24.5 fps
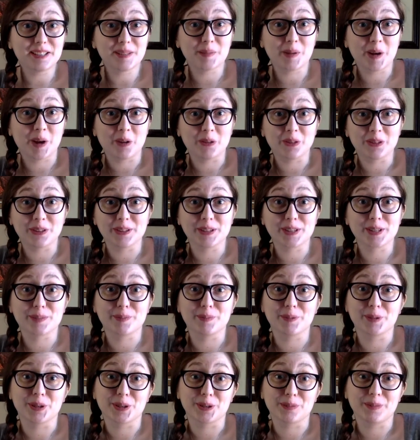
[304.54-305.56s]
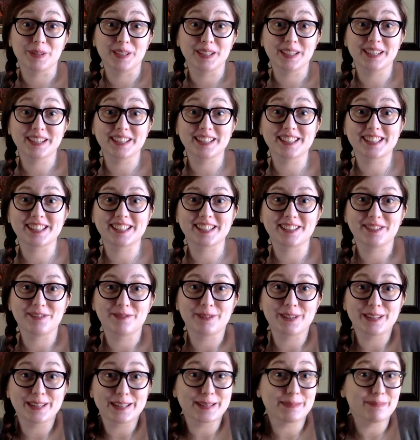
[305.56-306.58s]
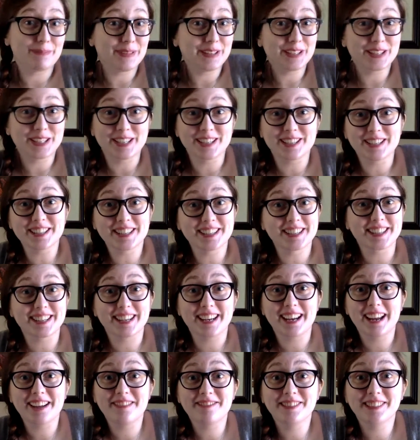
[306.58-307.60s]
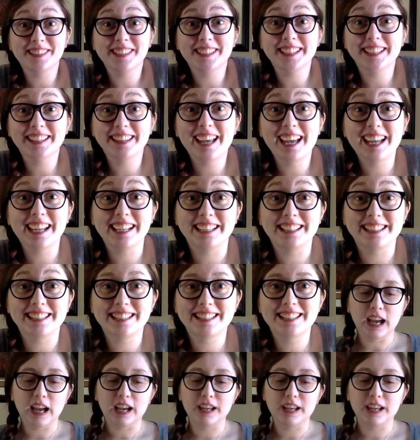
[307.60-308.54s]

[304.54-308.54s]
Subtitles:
about this book, because there wasn't much else that I really liked.